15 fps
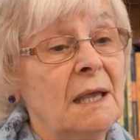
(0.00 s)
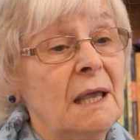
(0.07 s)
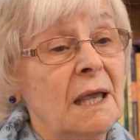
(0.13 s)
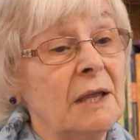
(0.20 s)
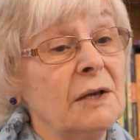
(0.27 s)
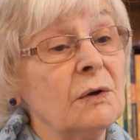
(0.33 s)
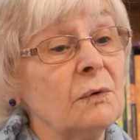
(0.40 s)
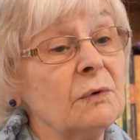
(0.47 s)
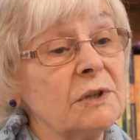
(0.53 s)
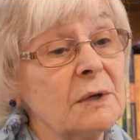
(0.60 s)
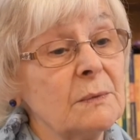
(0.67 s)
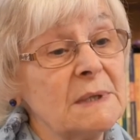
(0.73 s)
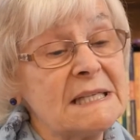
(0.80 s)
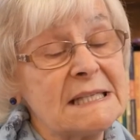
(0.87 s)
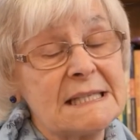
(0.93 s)
in all that
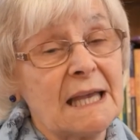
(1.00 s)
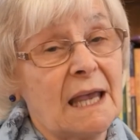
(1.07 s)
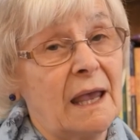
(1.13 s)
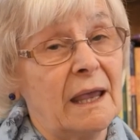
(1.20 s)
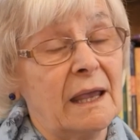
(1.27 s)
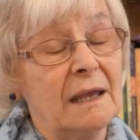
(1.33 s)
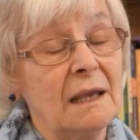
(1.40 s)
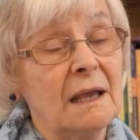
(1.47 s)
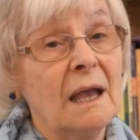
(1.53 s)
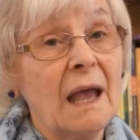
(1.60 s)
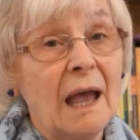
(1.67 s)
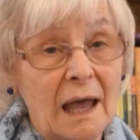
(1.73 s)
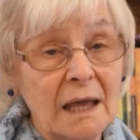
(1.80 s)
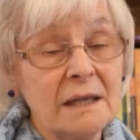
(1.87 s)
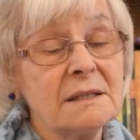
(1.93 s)
we say
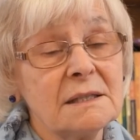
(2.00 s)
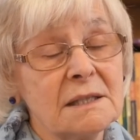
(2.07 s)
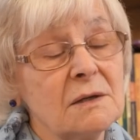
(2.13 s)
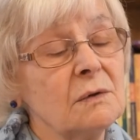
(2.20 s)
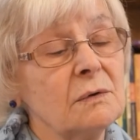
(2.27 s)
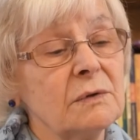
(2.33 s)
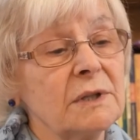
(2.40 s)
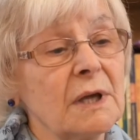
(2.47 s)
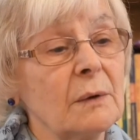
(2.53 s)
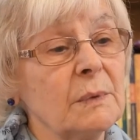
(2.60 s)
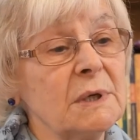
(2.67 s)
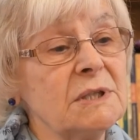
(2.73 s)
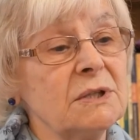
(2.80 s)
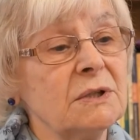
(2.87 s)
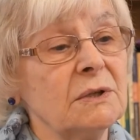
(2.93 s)
and in all that
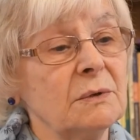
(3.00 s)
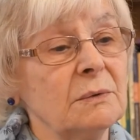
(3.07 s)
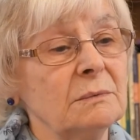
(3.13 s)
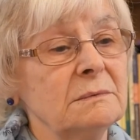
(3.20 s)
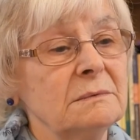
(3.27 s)
we do.